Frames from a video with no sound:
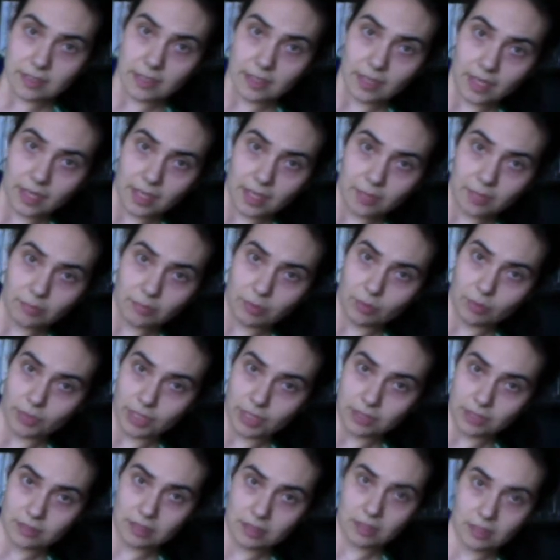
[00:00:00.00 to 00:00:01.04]
and
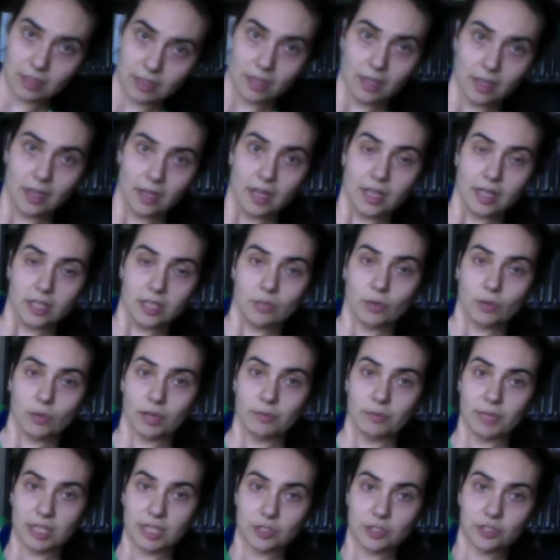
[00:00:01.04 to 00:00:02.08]
point. You wanna make
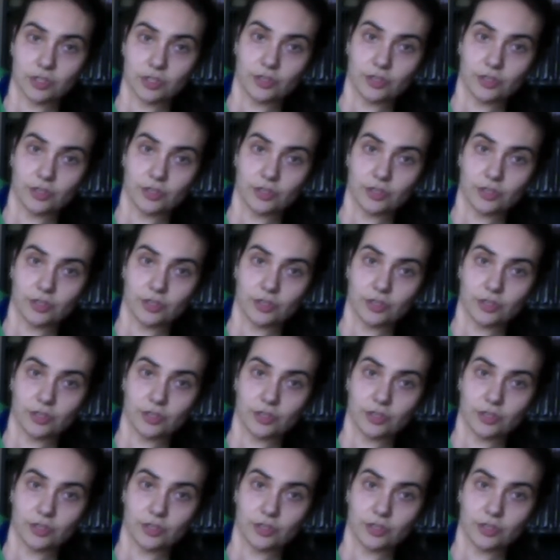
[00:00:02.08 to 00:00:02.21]
sure